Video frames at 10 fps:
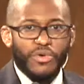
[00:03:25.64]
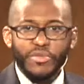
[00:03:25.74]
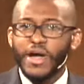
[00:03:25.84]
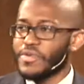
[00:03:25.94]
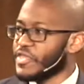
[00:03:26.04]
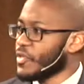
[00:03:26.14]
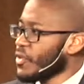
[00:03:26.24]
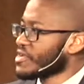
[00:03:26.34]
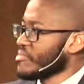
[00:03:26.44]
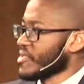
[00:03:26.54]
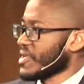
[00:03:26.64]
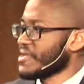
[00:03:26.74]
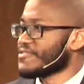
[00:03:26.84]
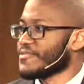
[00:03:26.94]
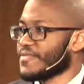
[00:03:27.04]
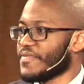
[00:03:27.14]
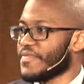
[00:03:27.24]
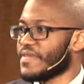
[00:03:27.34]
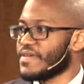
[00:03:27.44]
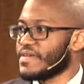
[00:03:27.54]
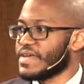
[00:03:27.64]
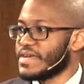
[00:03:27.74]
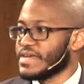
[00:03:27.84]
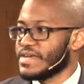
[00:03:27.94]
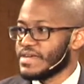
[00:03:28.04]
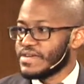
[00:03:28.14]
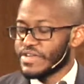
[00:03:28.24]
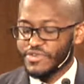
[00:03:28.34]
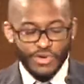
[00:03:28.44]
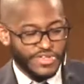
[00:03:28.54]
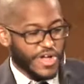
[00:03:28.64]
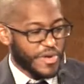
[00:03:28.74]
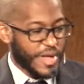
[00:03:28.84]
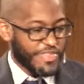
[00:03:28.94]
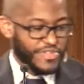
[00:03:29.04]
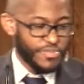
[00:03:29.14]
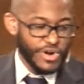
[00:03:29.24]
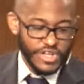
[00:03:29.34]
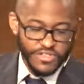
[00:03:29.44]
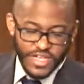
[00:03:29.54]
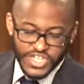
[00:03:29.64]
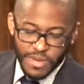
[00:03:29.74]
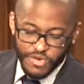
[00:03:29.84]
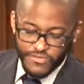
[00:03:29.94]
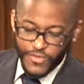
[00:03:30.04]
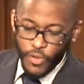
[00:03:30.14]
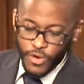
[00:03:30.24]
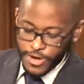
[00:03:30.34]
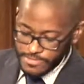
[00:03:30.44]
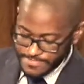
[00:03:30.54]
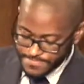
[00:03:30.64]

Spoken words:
what about when the Lord complains? That's what we're going to talk about this morning. Hosea chapter 4,